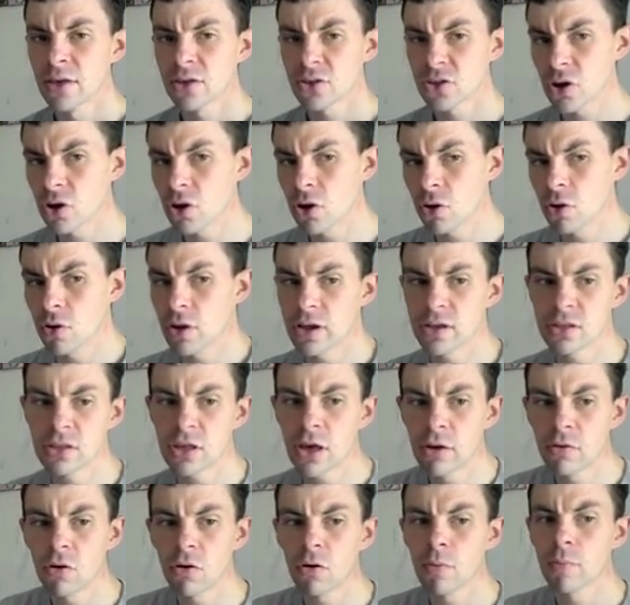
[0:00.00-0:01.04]
So in
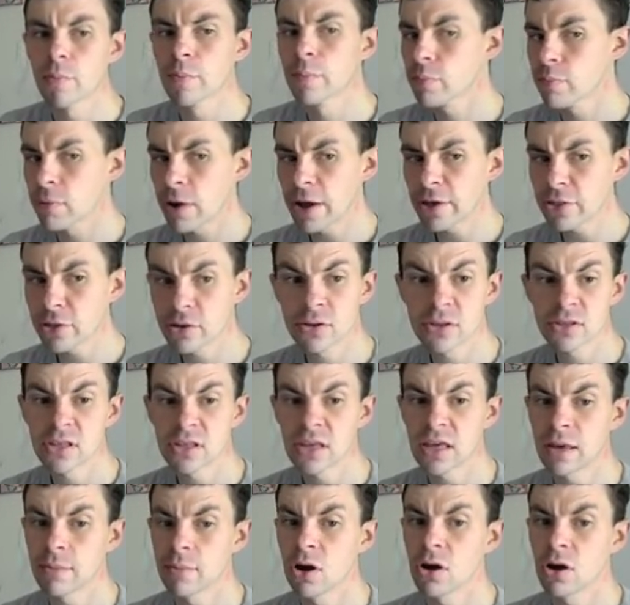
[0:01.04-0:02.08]
general, Brother's
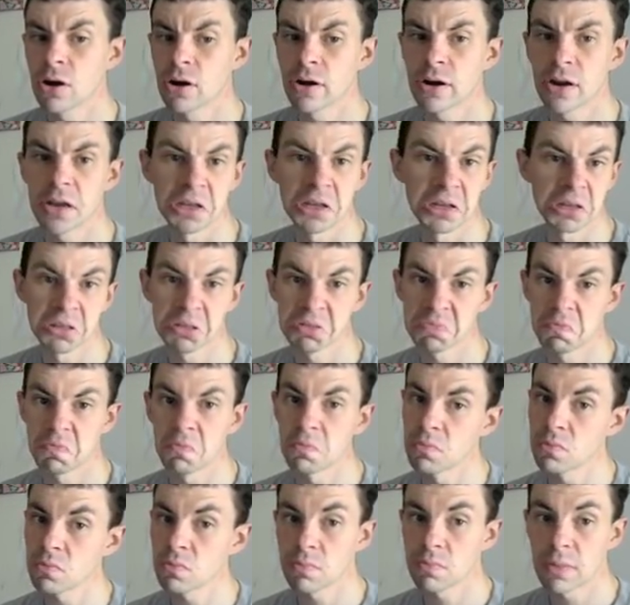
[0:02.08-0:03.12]
TMR is
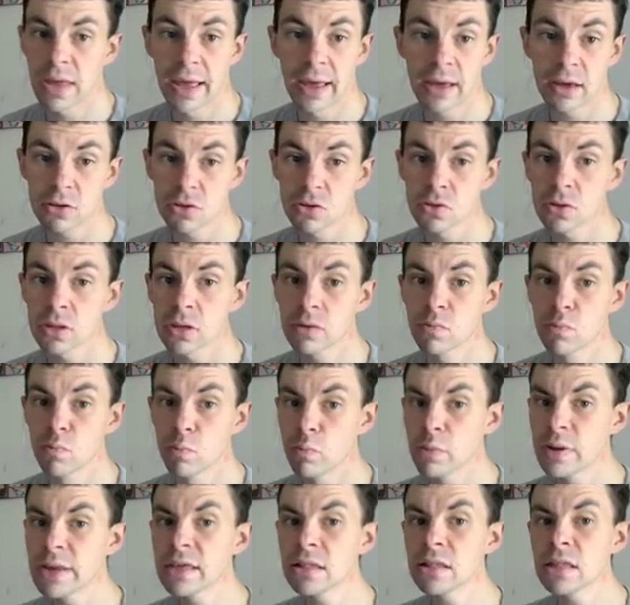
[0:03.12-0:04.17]
actually
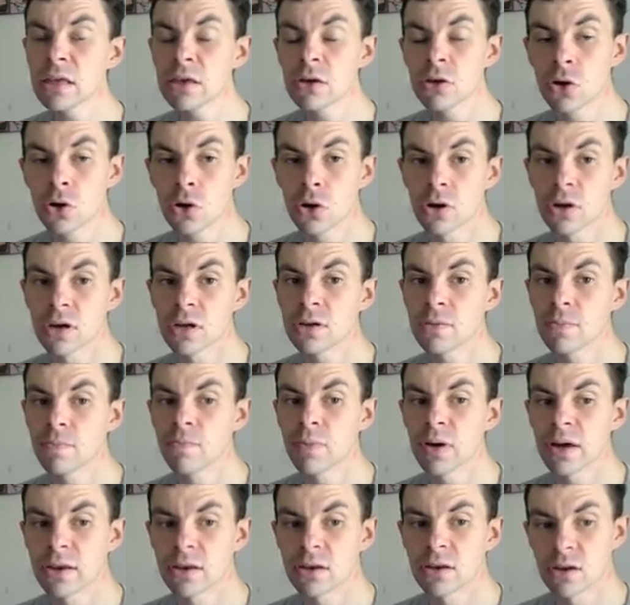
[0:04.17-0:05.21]
really good,
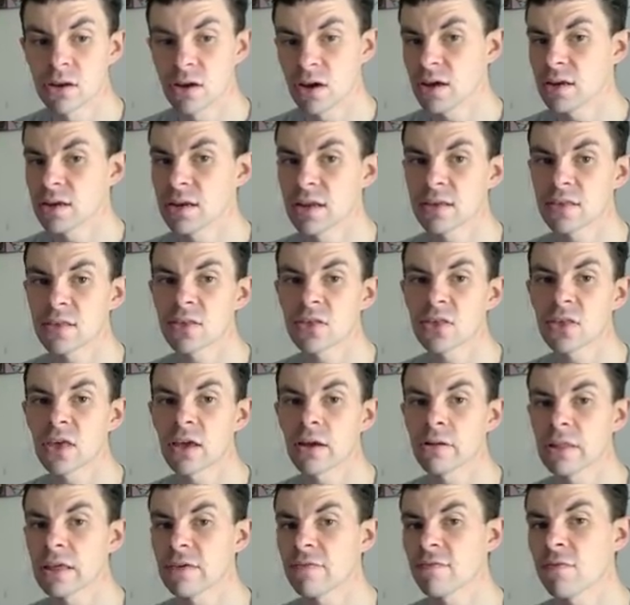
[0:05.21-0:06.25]
but not
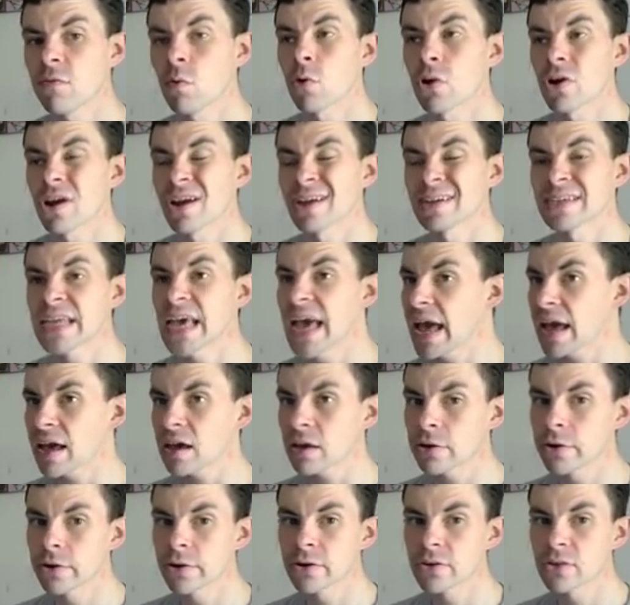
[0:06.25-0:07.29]
necessarily for
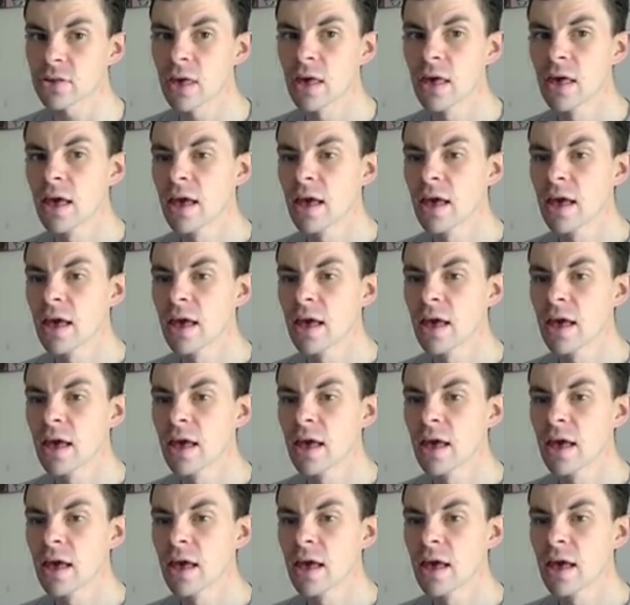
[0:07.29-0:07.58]
attackers.